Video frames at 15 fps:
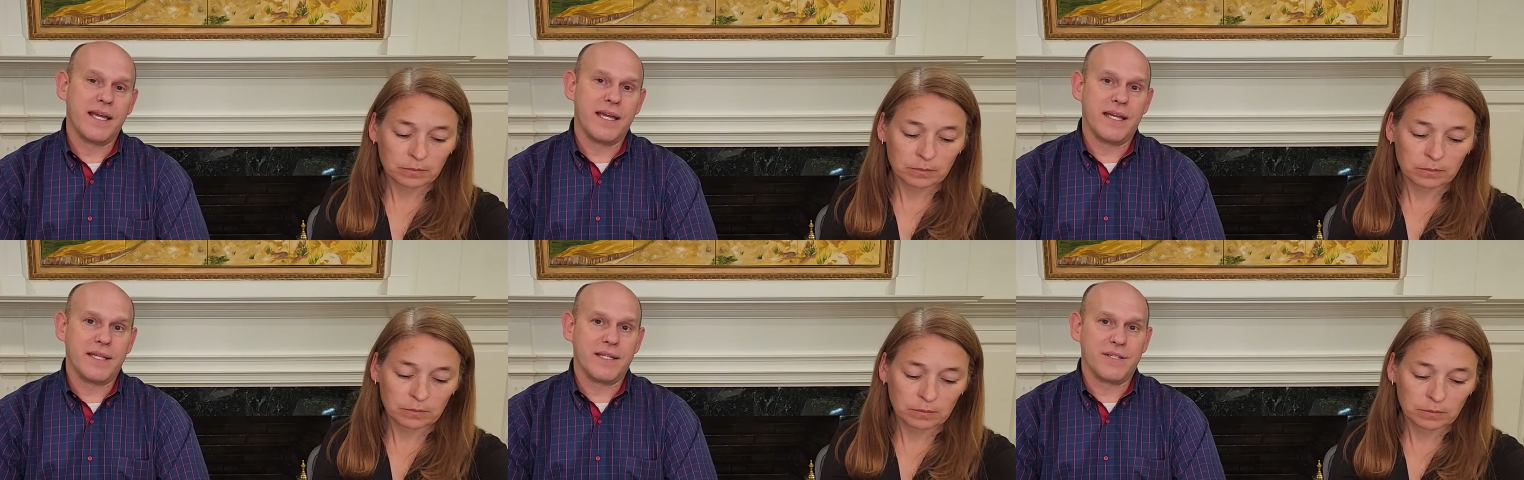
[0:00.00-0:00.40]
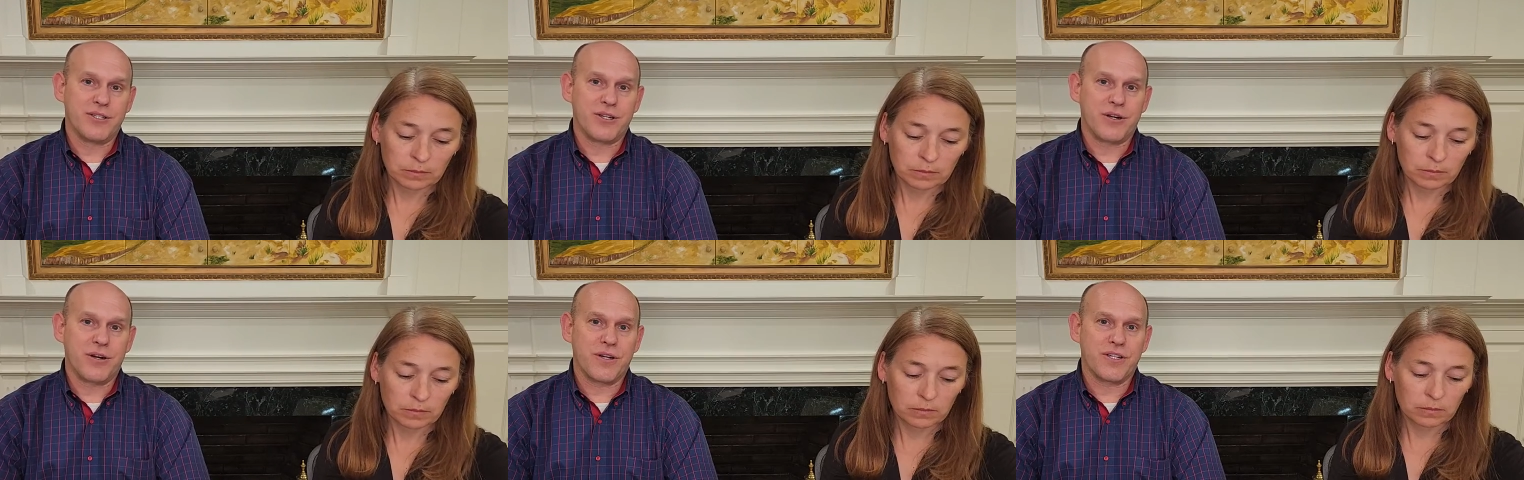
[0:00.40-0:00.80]
Speaker 1: In the
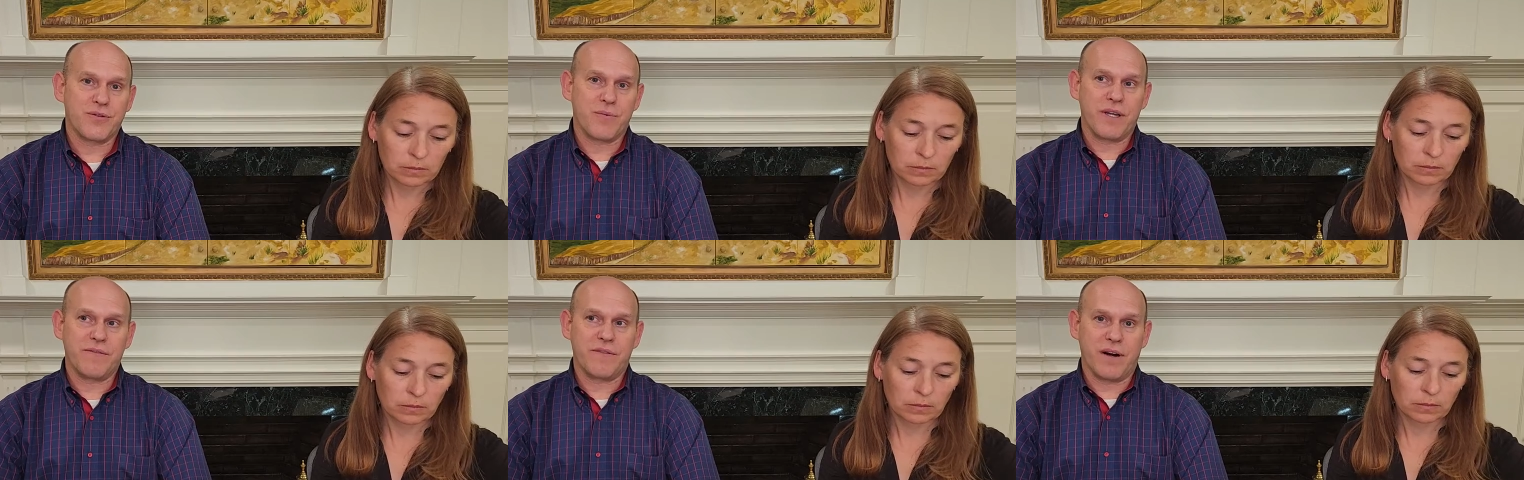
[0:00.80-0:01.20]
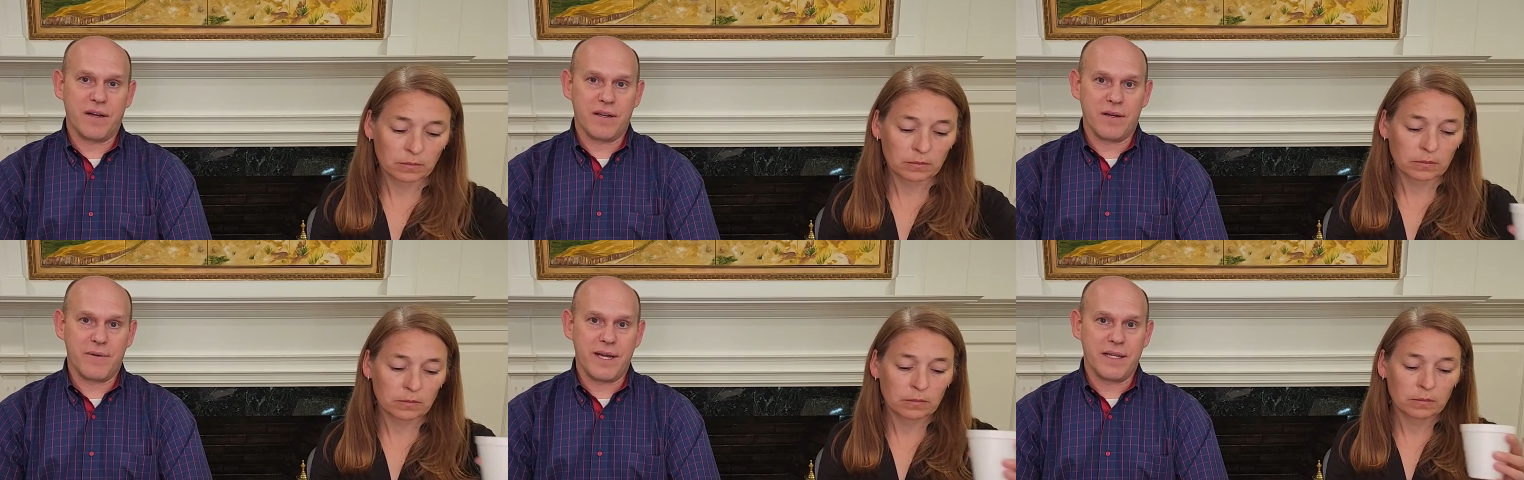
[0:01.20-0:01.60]
church, we
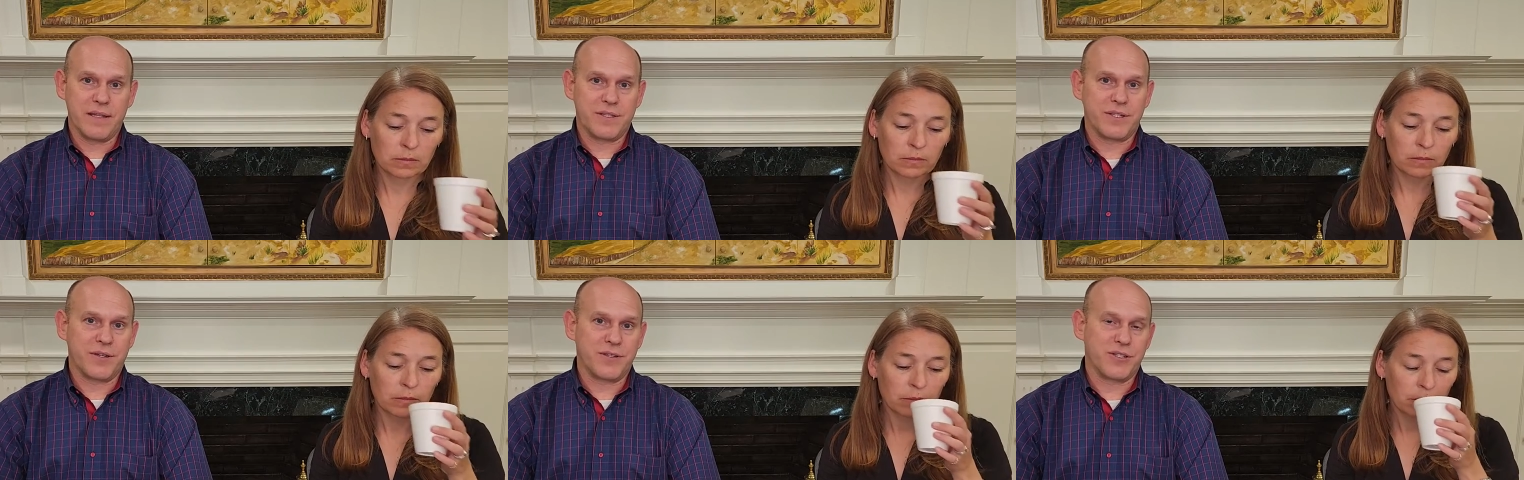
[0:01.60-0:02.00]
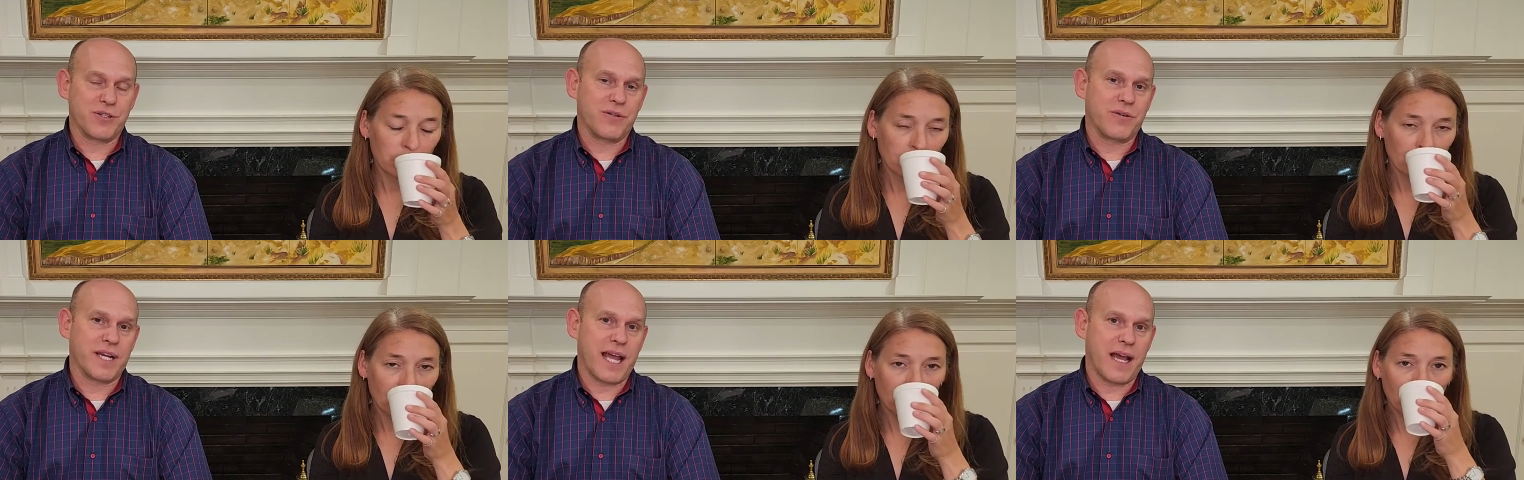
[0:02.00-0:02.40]
follow a
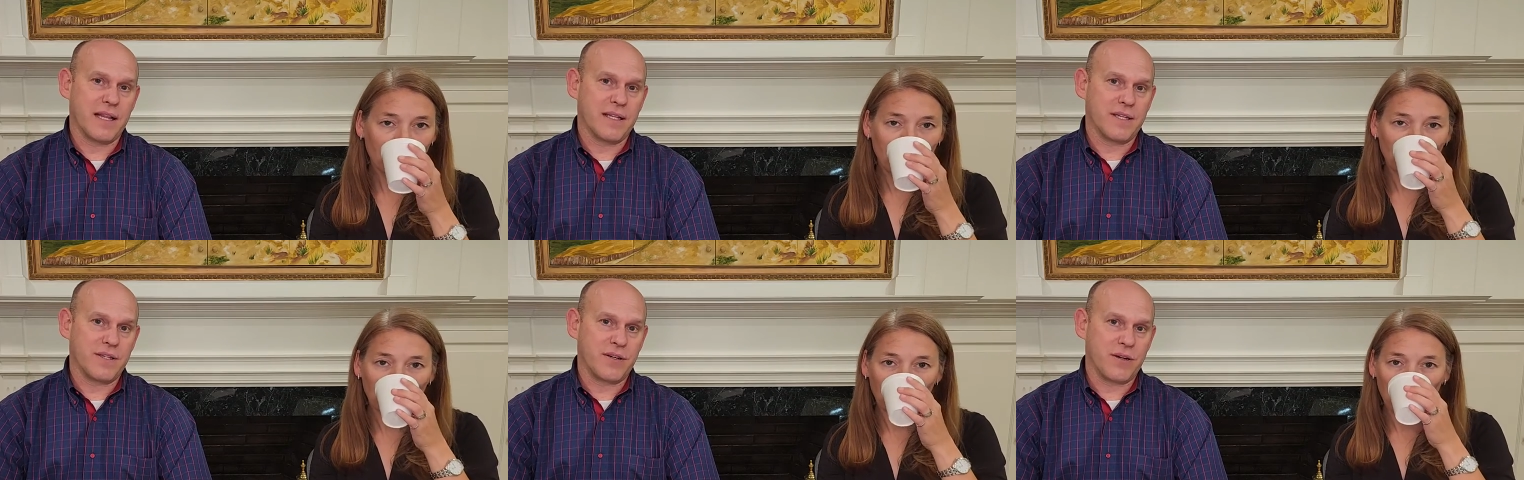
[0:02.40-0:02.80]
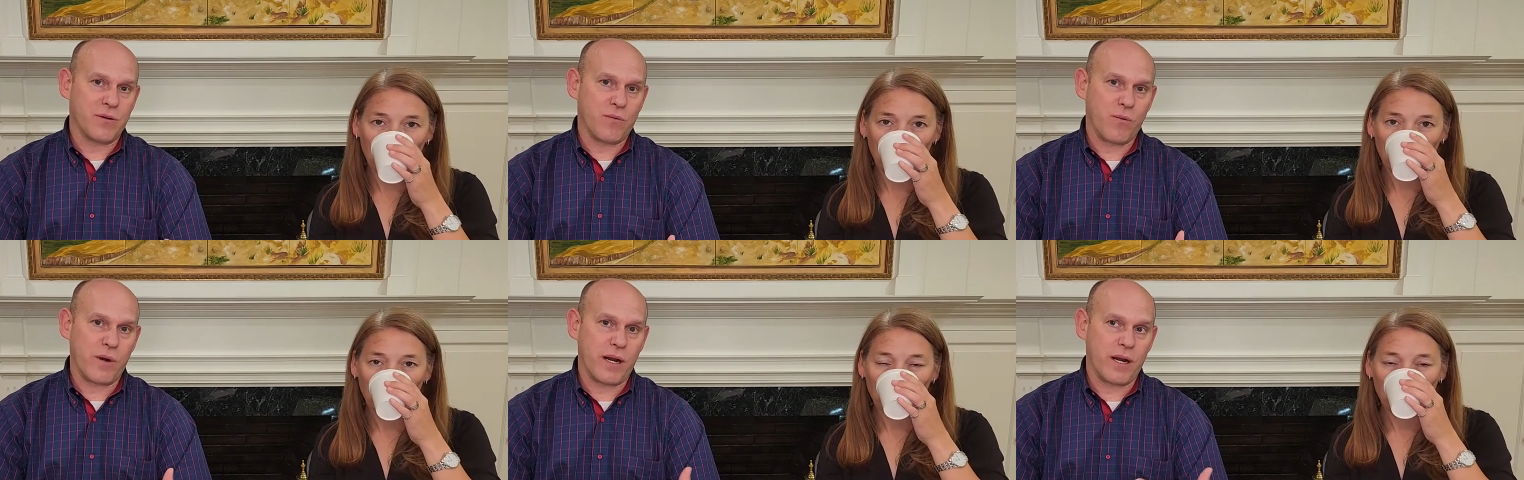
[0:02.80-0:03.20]
liturgical
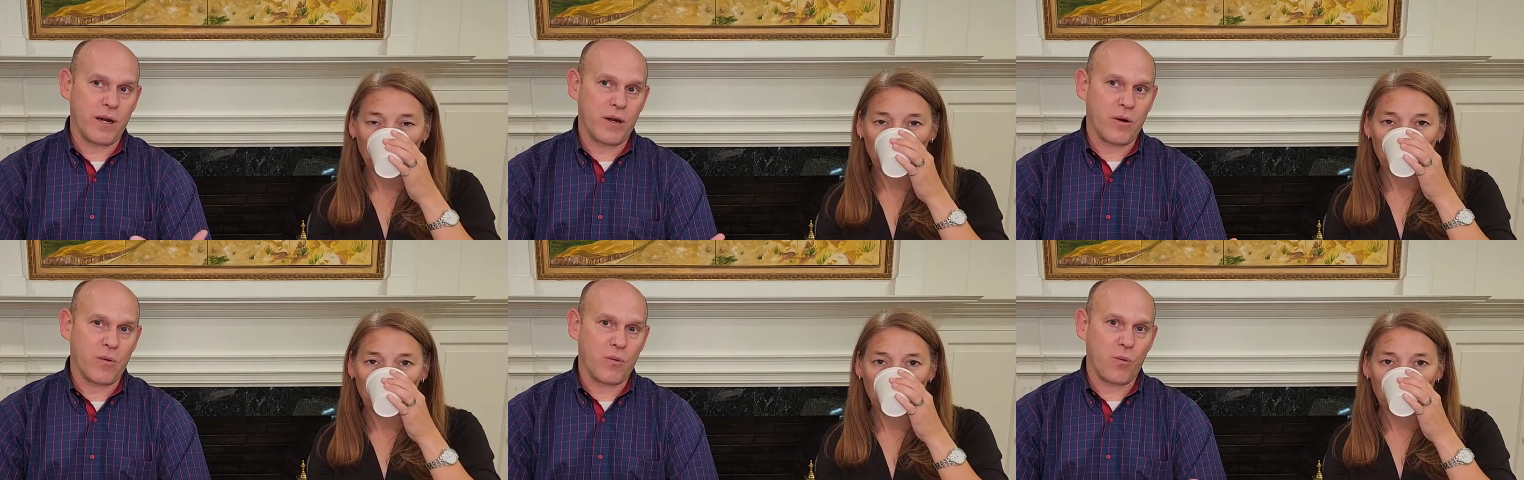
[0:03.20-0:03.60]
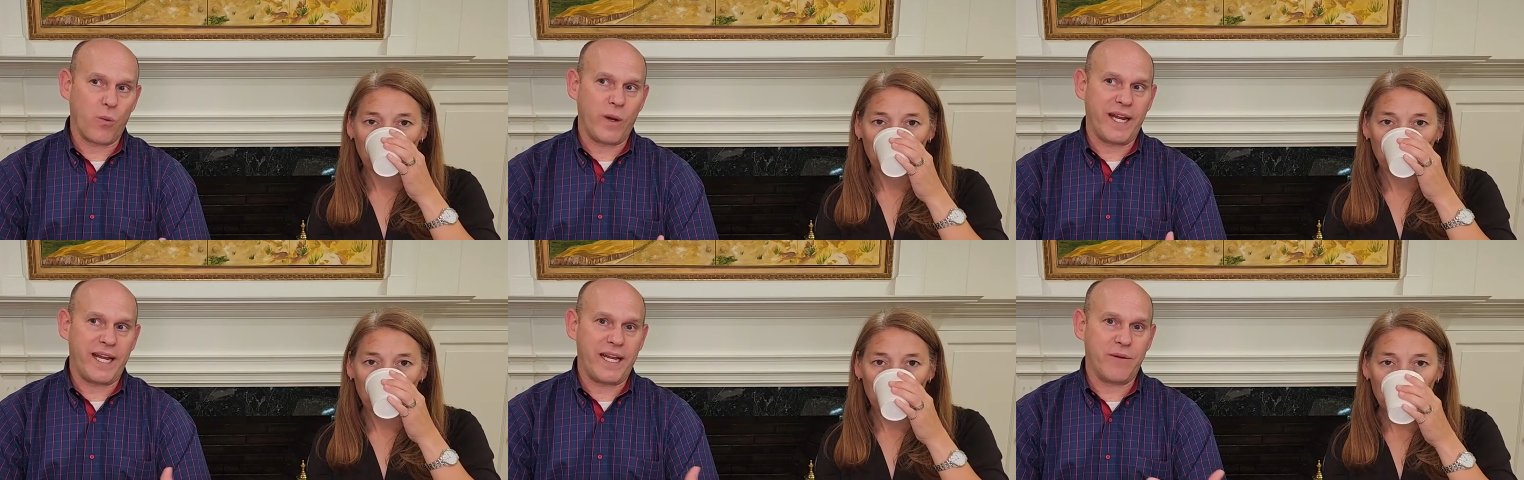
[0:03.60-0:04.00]
calendar where
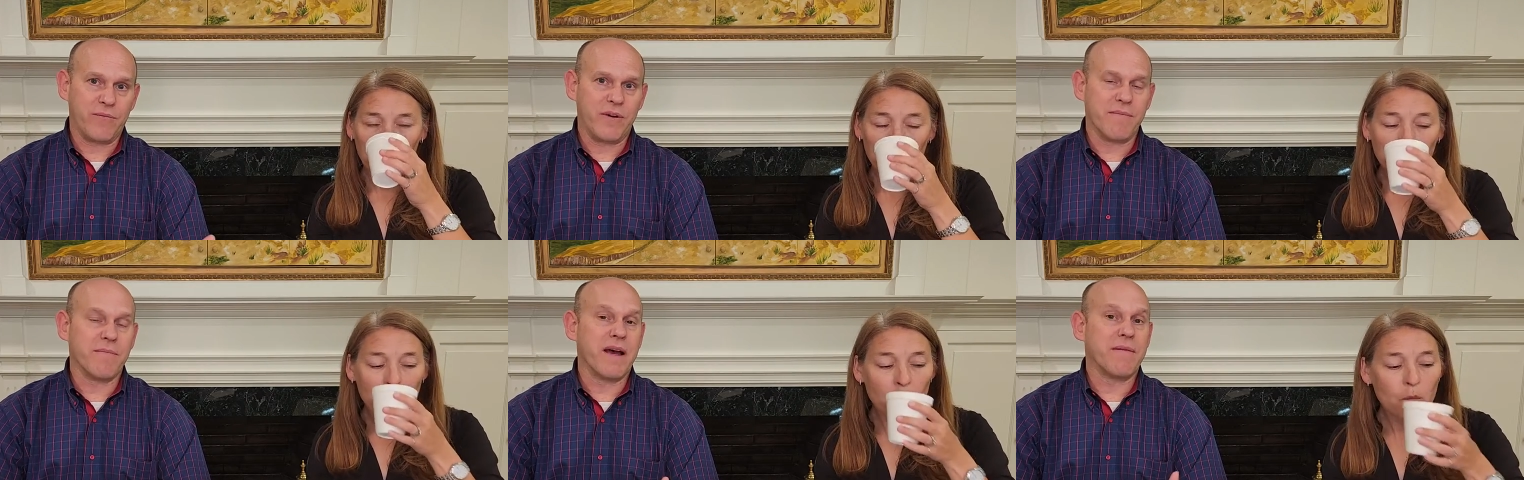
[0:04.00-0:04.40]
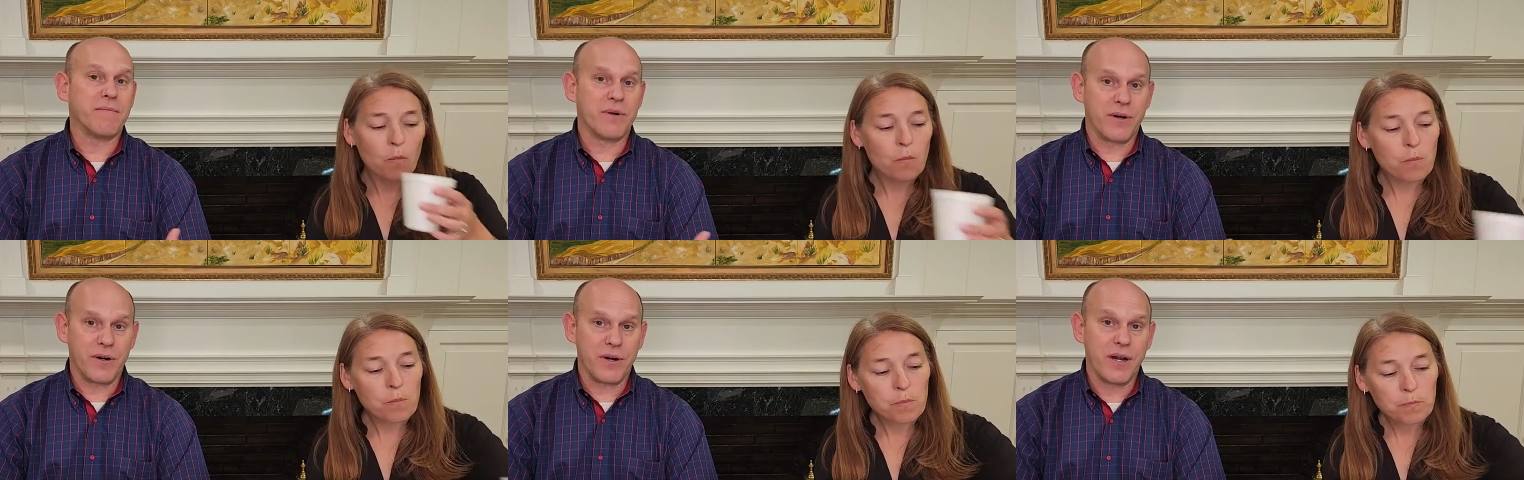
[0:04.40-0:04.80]
we
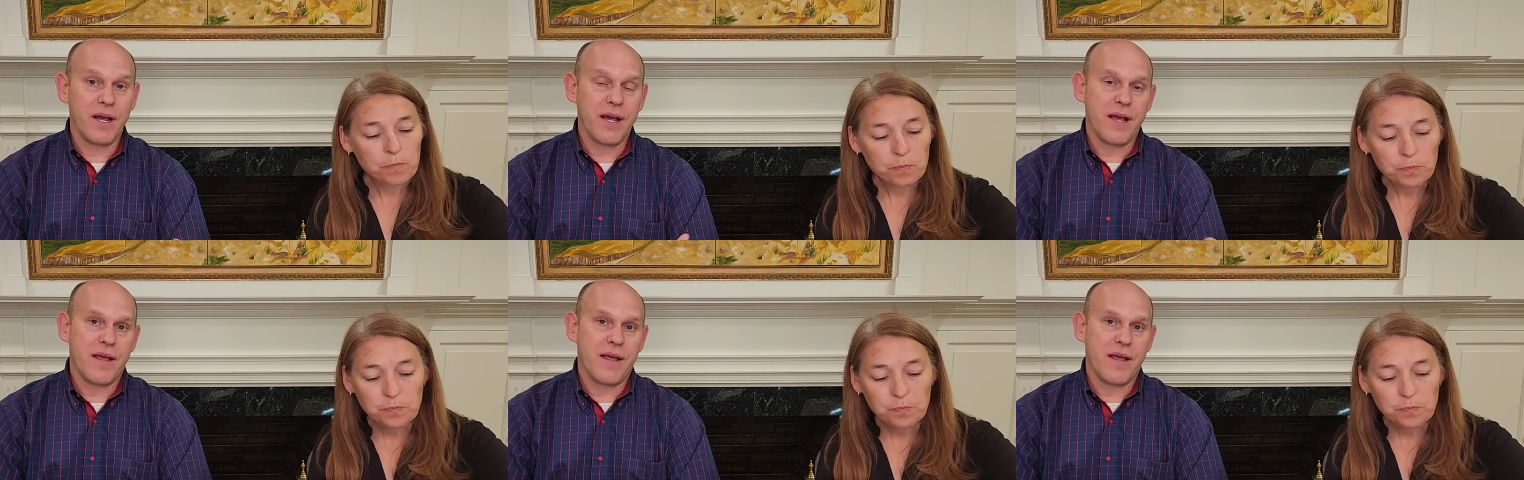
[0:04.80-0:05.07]
remember